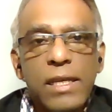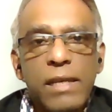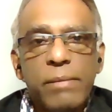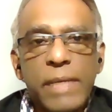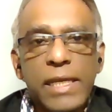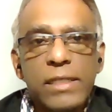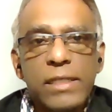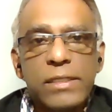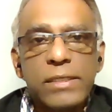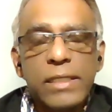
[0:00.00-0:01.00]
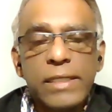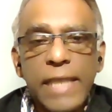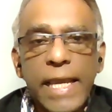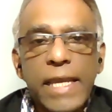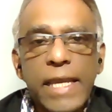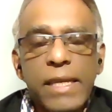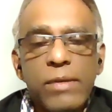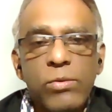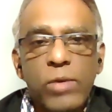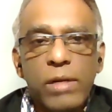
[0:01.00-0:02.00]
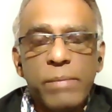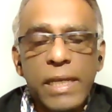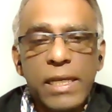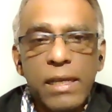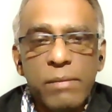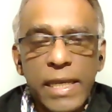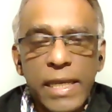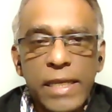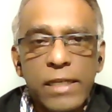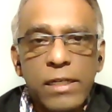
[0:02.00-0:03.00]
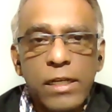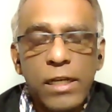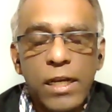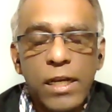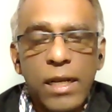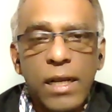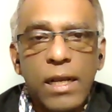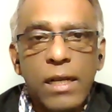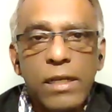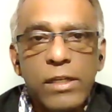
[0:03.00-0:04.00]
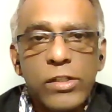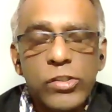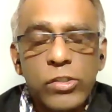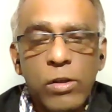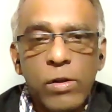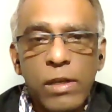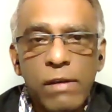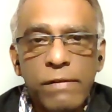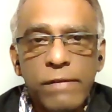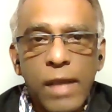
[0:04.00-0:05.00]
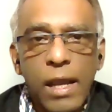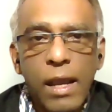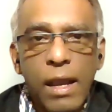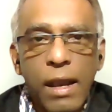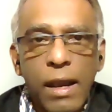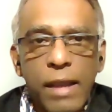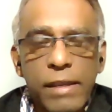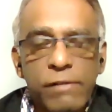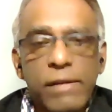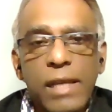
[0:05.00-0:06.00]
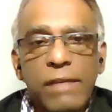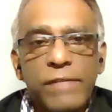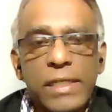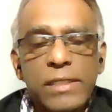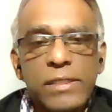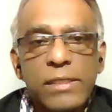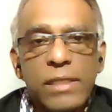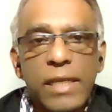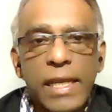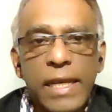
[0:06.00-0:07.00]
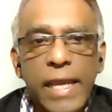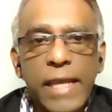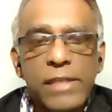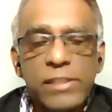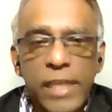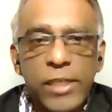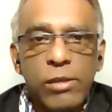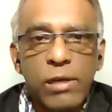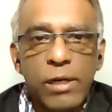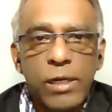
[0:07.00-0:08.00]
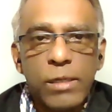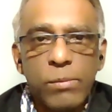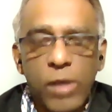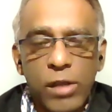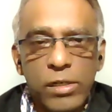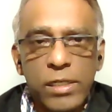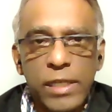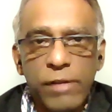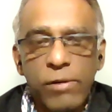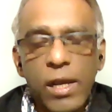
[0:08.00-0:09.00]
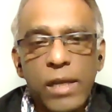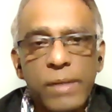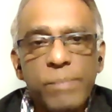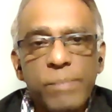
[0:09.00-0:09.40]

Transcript: because they were becoming sort of irrelevant in a secular modern Iran.